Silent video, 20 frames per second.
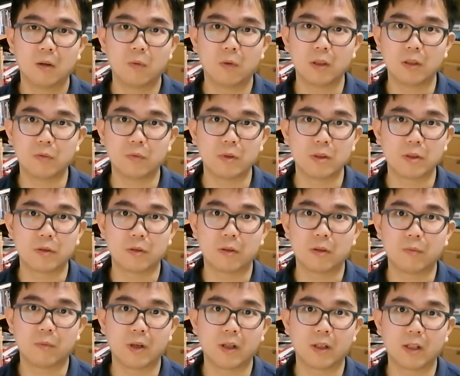what's
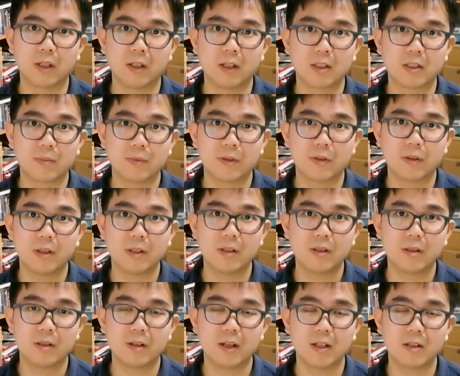your working
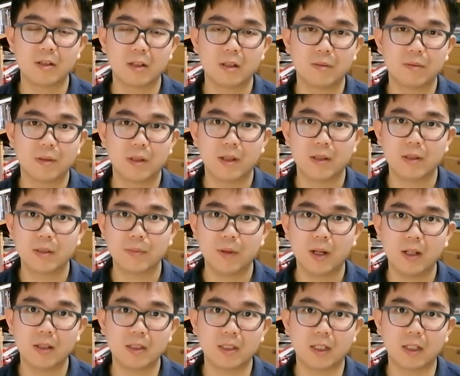experience, and sometimes
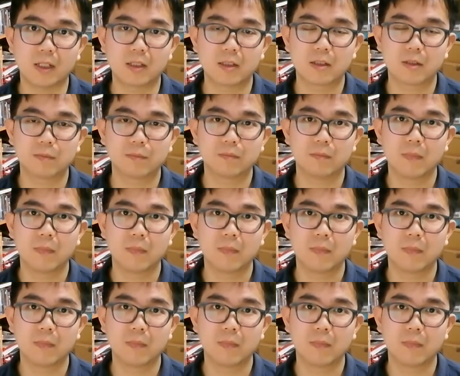politics.